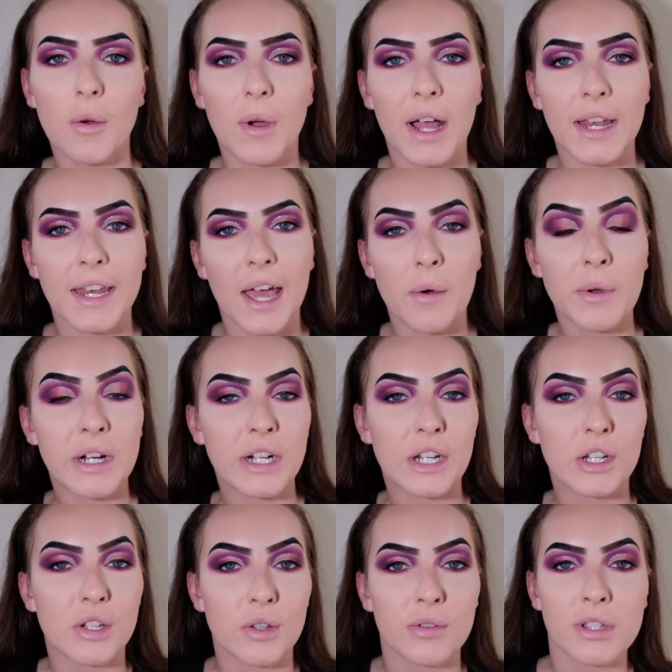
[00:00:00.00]
Alright, now we're
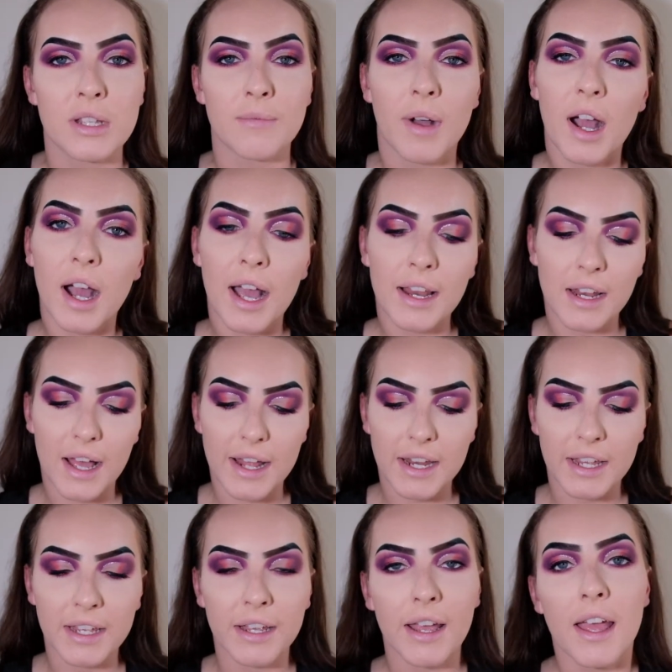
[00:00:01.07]
going to do some
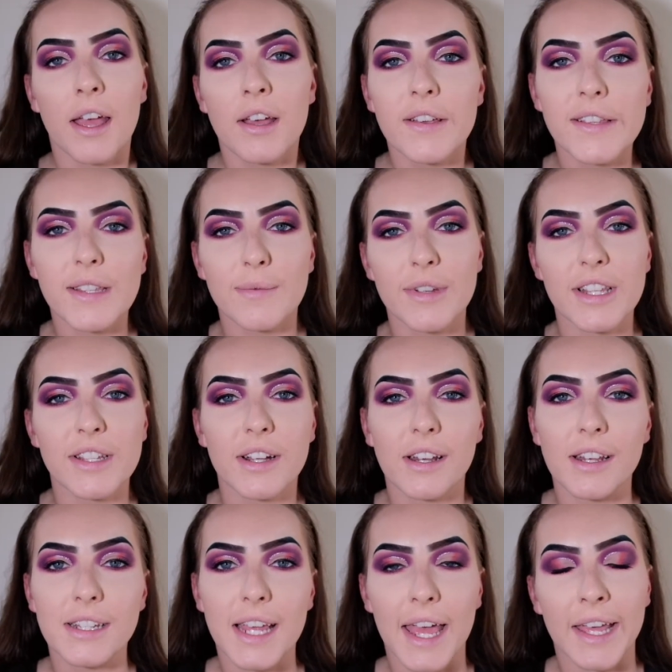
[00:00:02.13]
highlighting. So I'm just
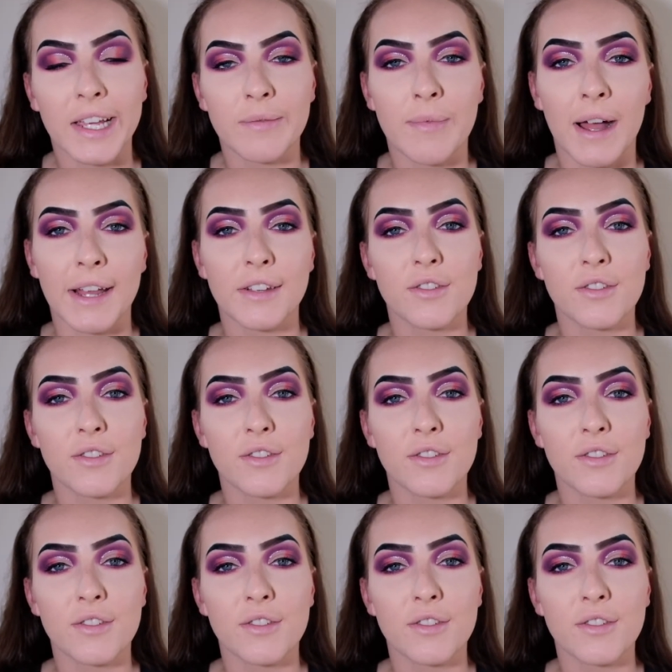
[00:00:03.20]
going to take my